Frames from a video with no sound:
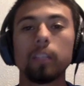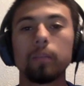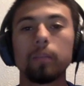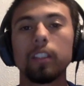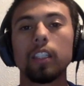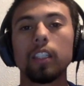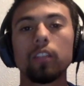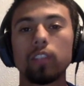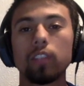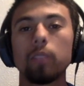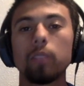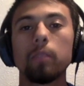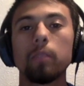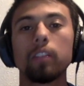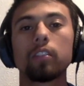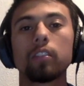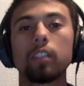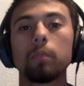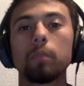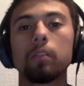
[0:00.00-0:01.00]
thing if they met the
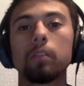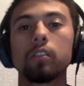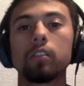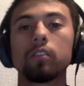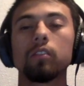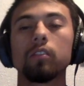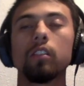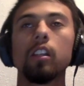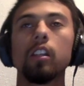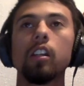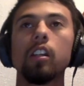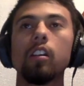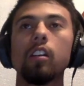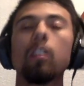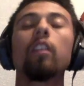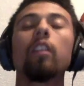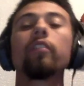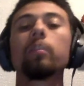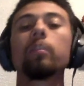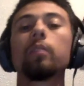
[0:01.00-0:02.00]
same person,
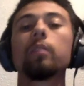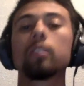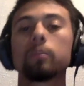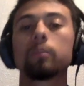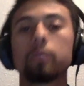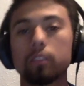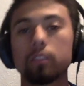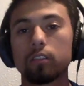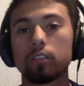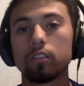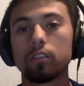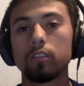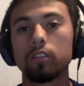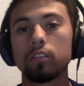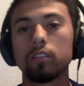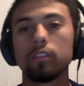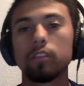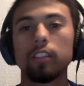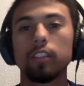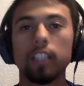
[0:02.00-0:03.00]
or if they met the person
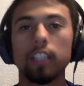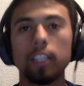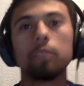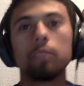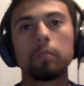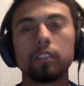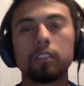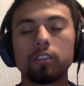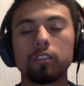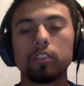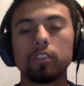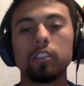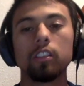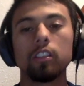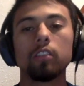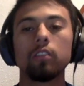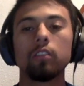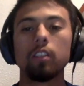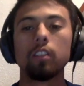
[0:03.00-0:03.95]
in person, you know?